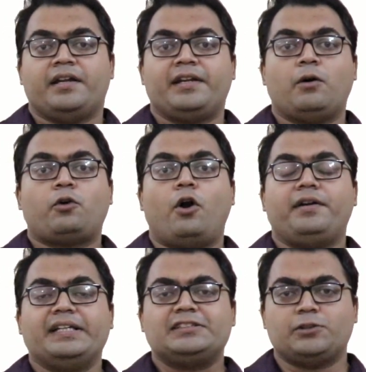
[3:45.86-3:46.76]
Now,
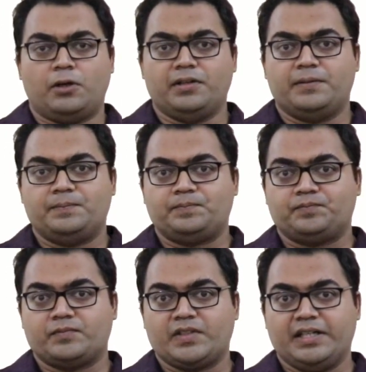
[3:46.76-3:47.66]
cortisone
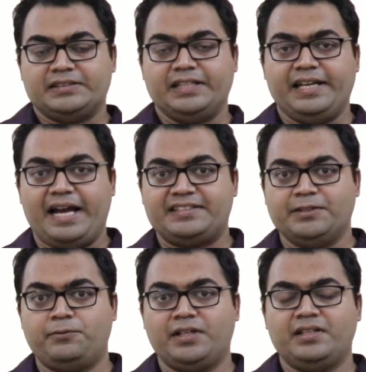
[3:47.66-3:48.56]
is the
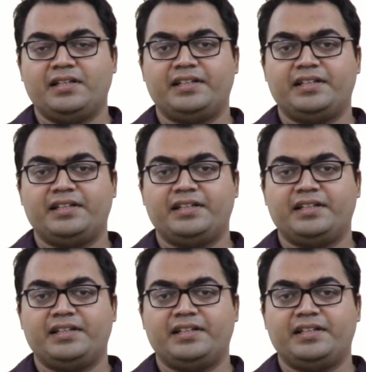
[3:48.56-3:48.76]
inactive one.